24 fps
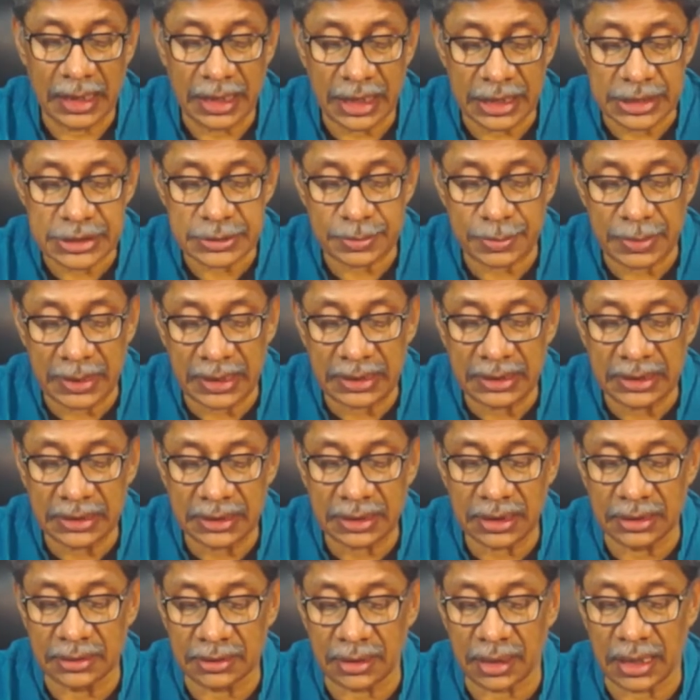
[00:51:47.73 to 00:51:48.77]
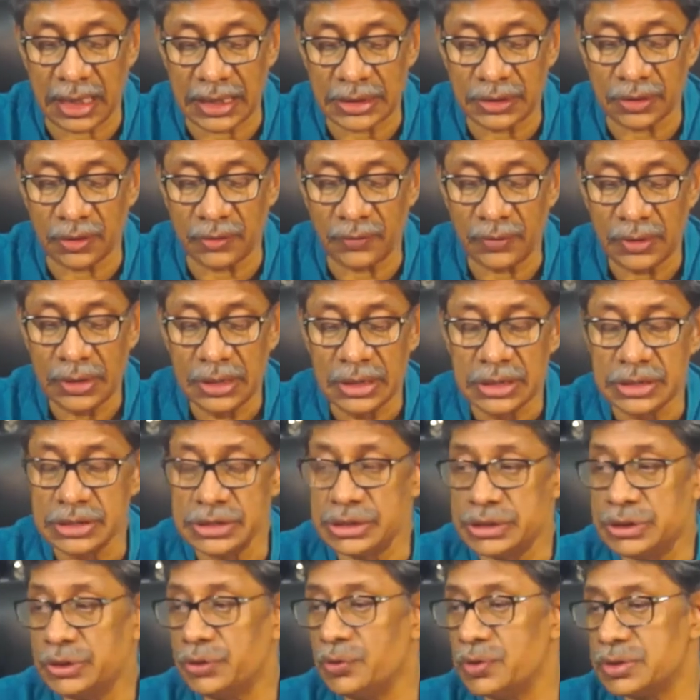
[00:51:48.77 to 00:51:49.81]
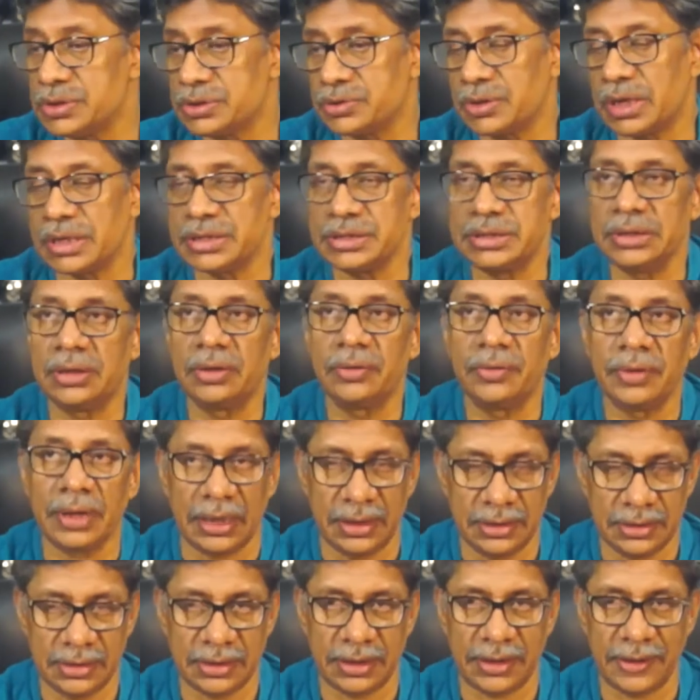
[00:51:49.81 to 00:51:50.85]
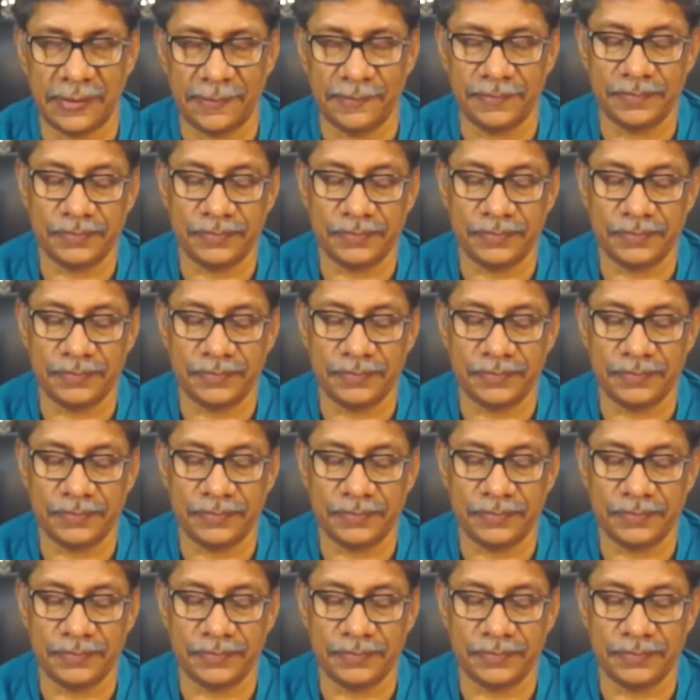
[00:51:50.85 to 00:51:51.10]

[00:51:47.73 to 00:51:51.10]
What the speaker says: Explain it in the light of geostrategic reality.